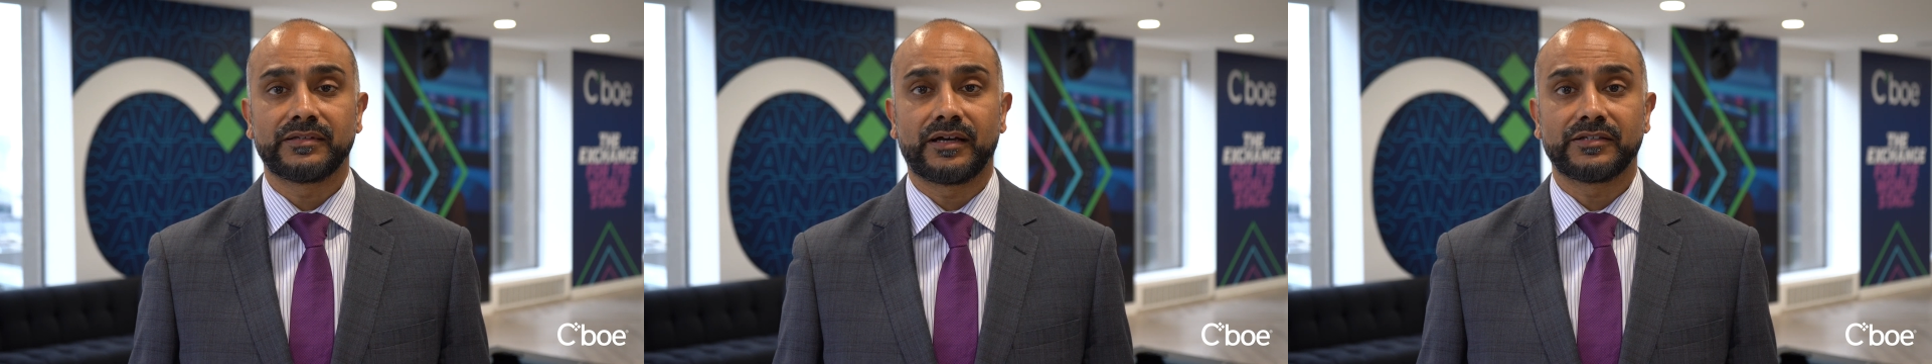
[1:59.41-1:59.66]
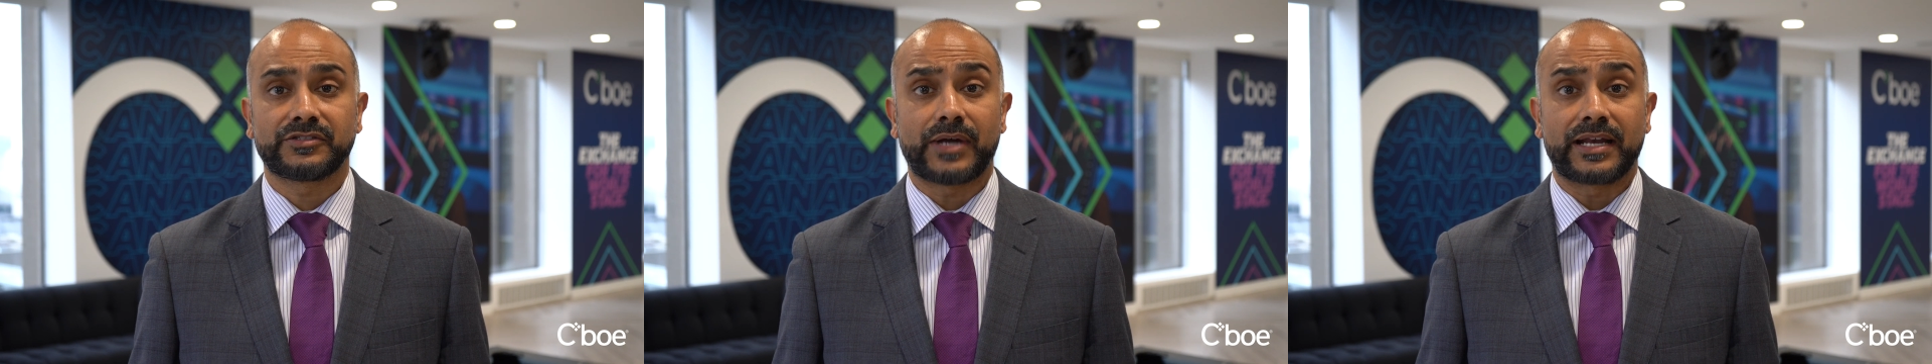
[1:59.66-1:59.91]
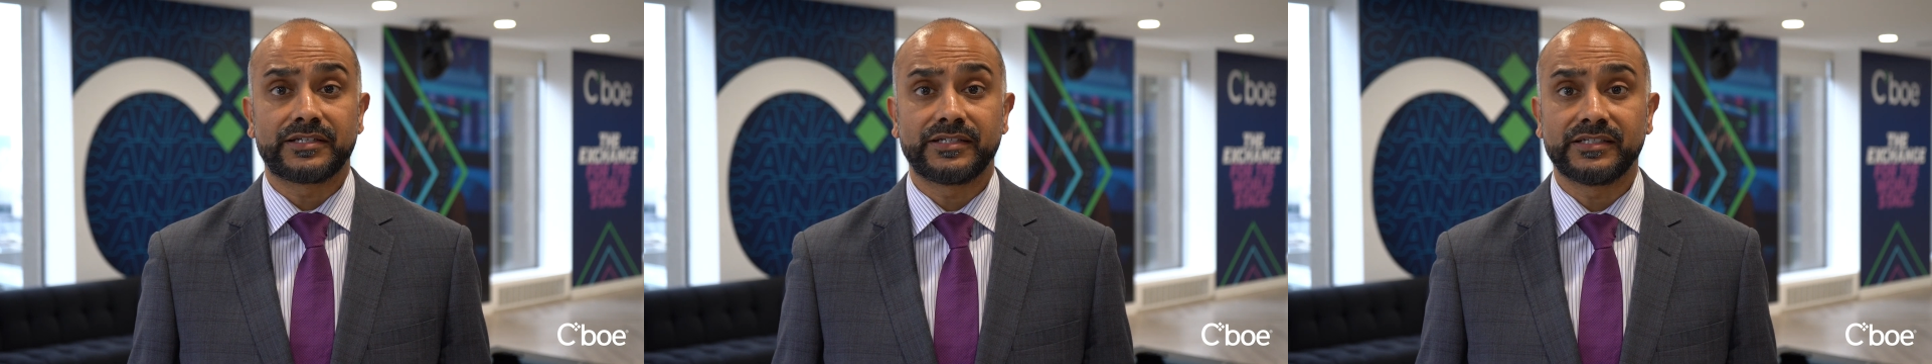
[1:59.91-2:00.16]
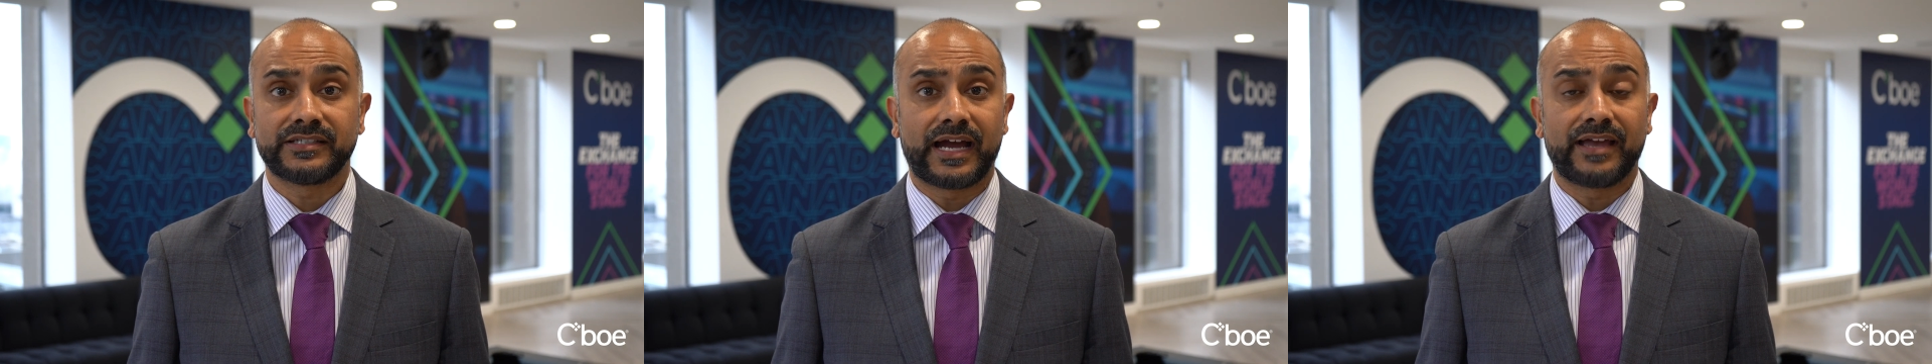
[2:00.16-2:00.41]

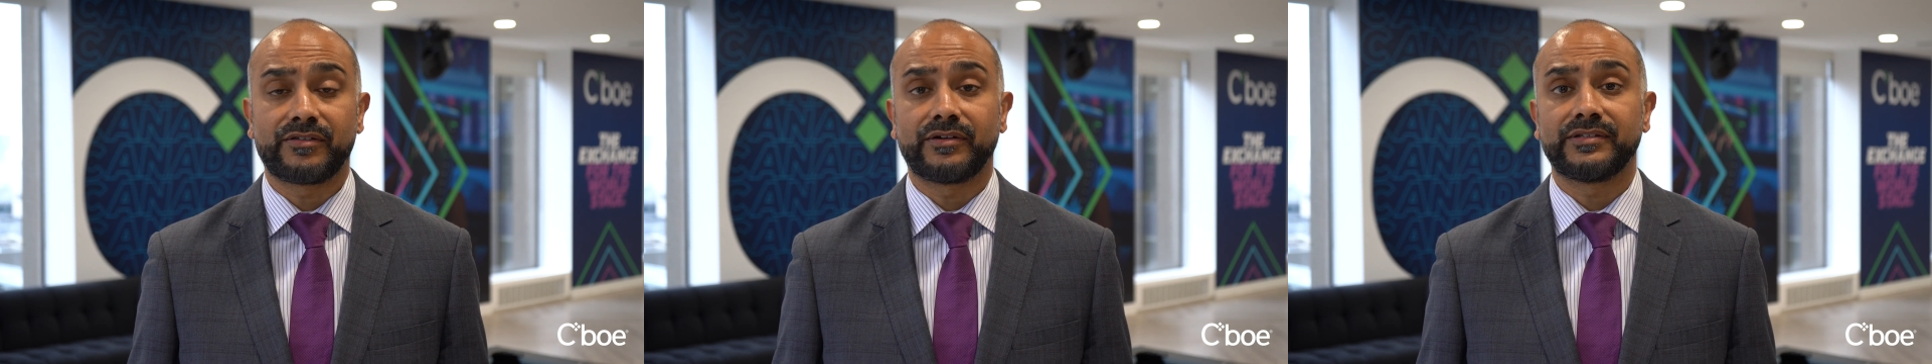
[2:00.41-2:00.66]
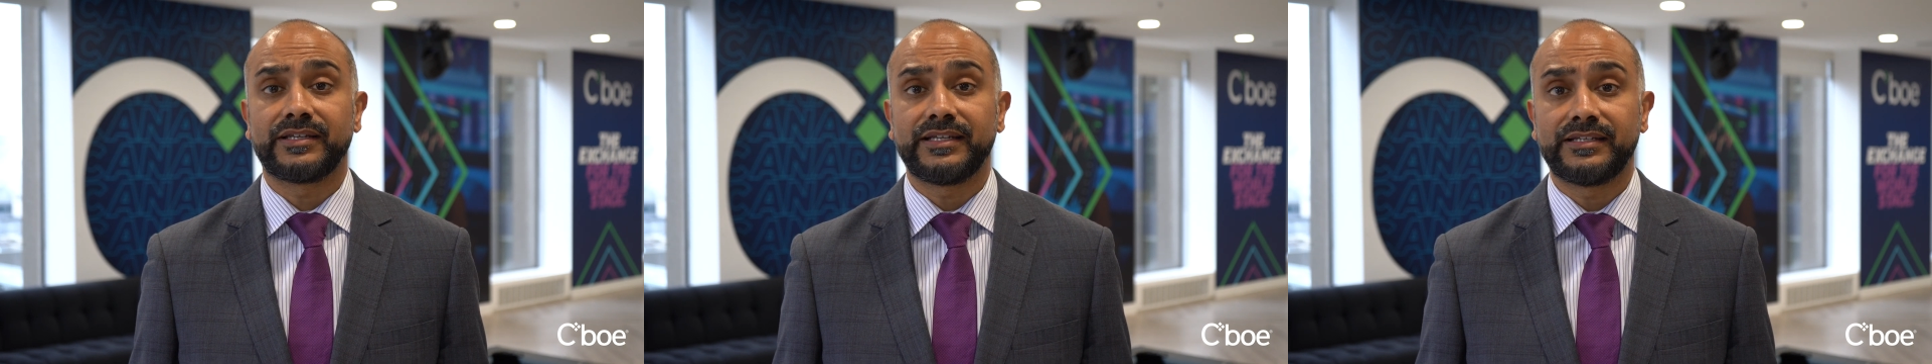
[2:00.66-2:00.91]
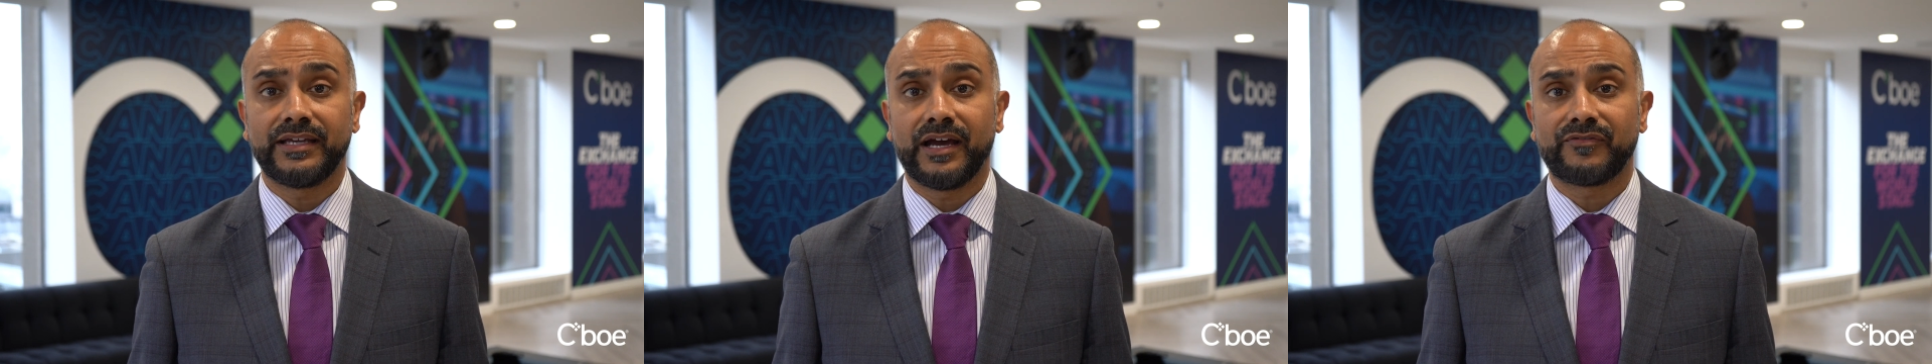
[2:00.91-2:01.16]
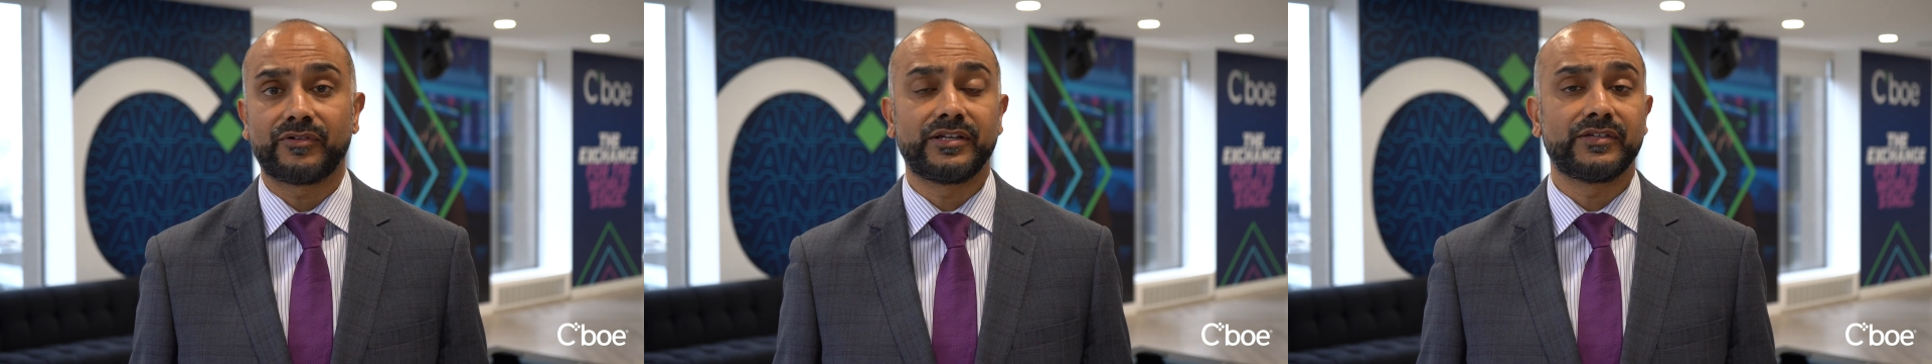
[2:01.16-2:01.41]
strategies, either as an
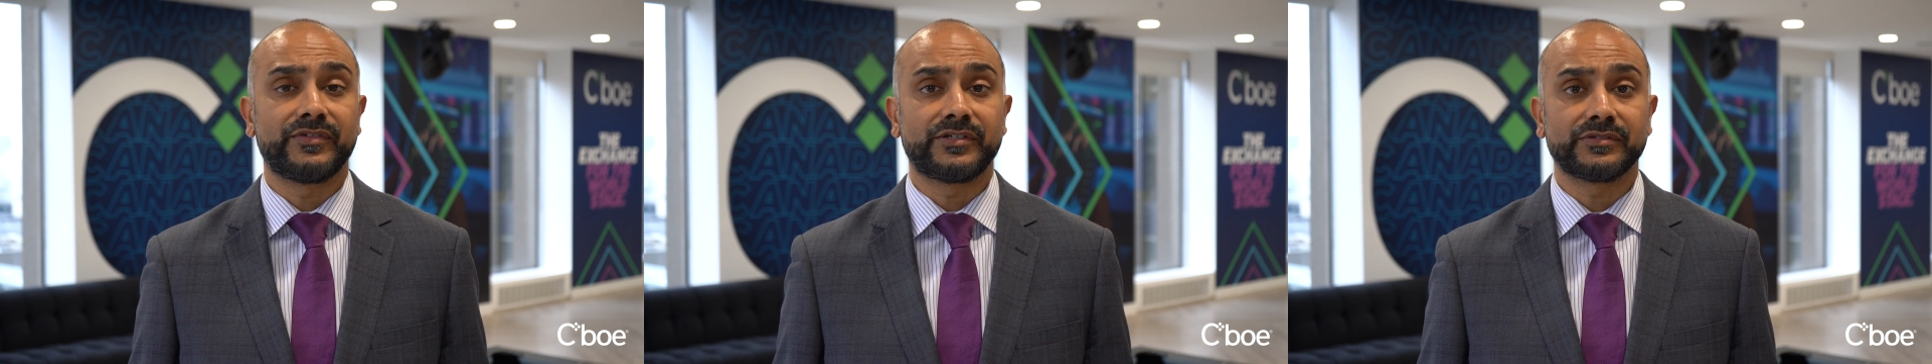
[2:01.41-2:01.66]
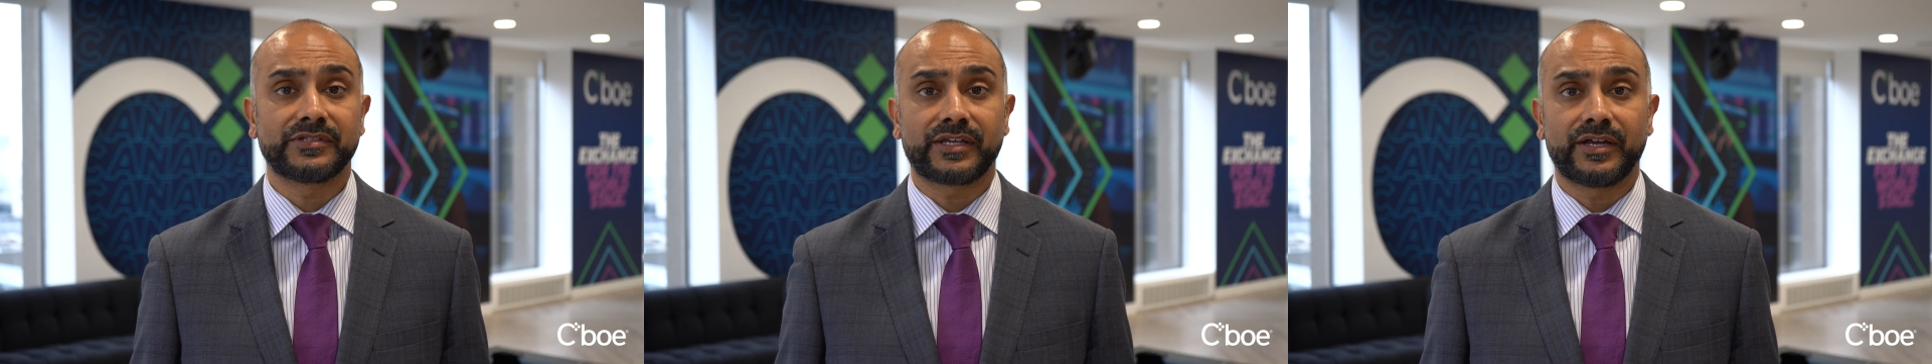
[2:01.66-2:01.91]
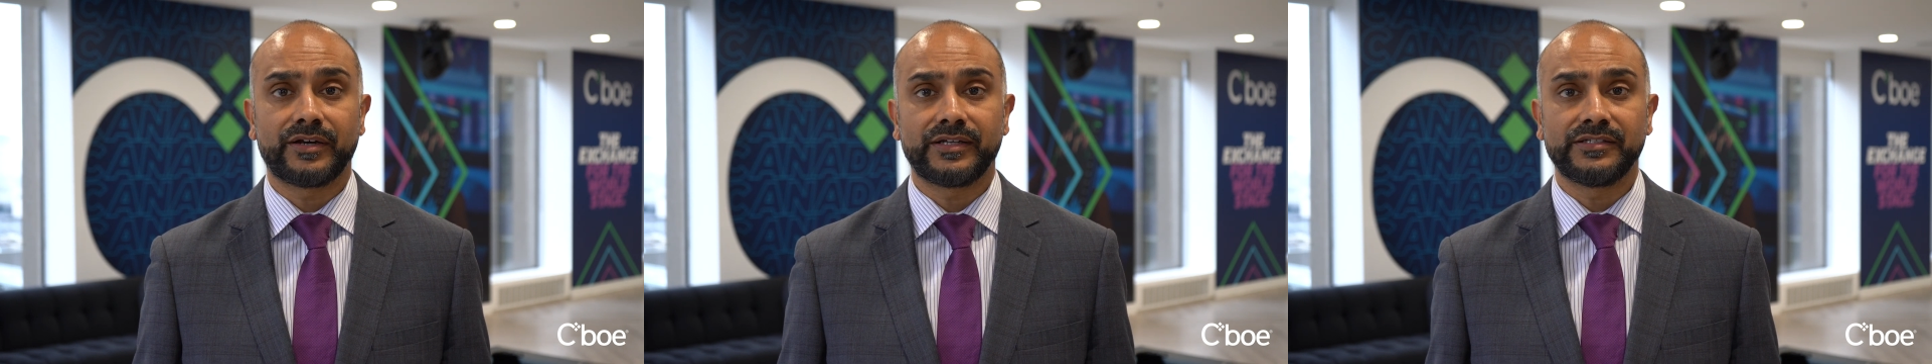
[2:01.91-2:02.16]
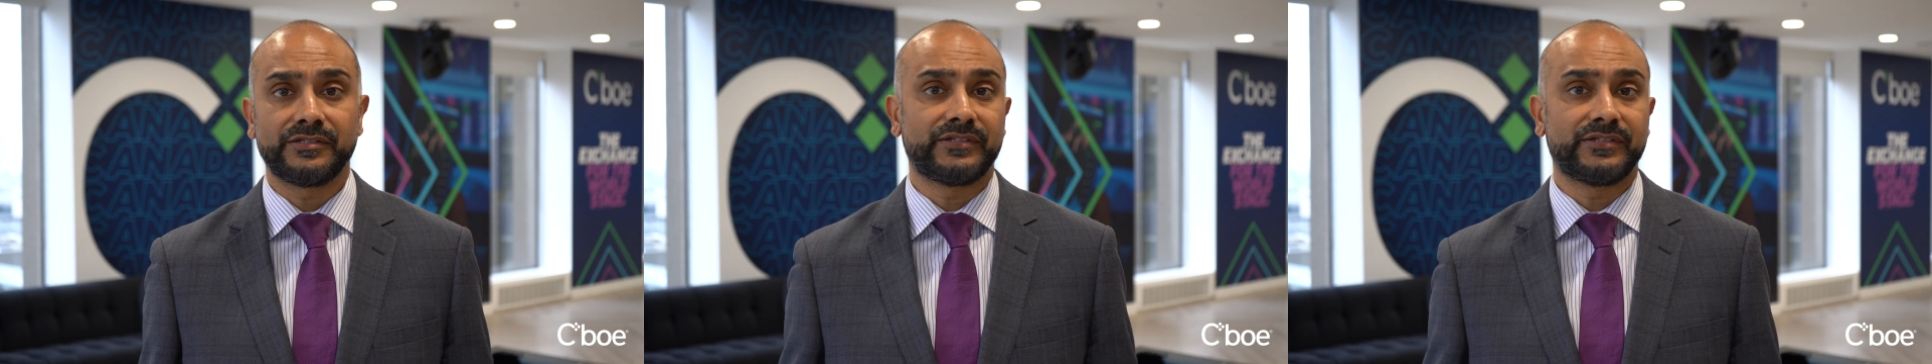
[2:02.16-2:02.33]
ETF or individual securities.